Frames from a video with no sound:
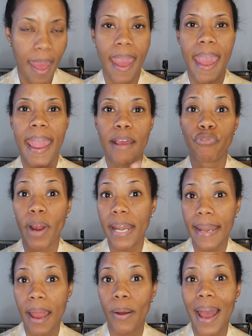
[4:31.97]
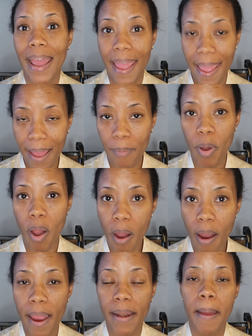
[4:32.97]
And right now I am
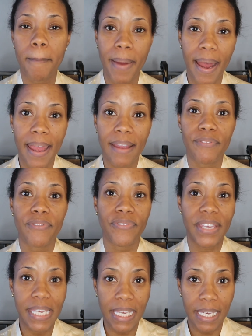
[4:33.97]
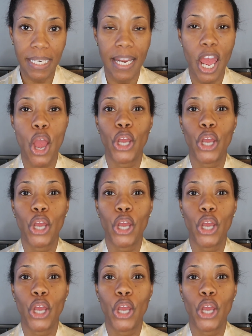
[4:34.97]
on my vegan